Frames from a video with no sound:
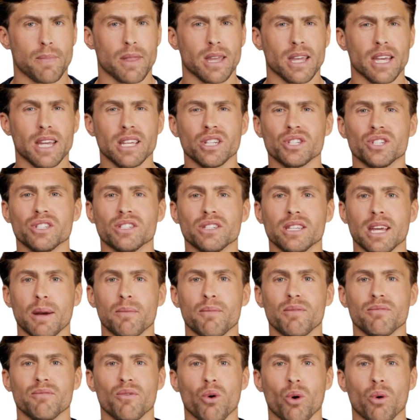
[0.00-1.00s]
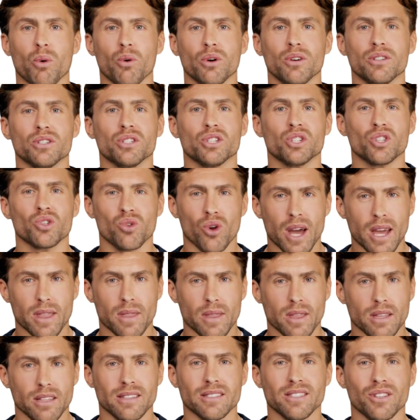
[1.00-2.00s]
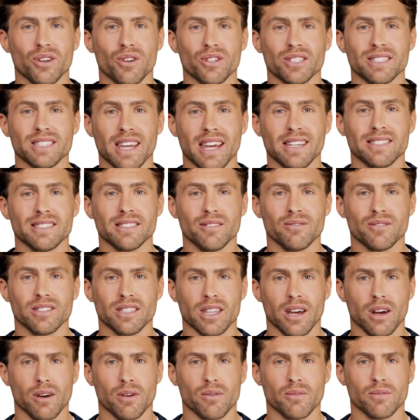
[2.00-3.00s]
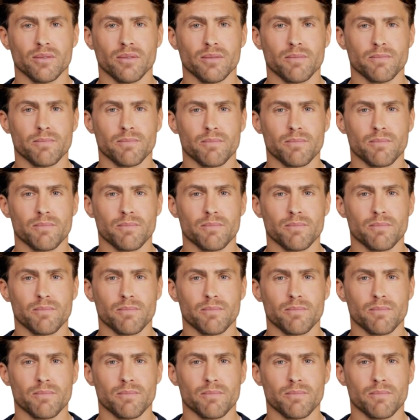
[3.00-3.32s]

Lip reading: Each step forward strengthens your sense of self.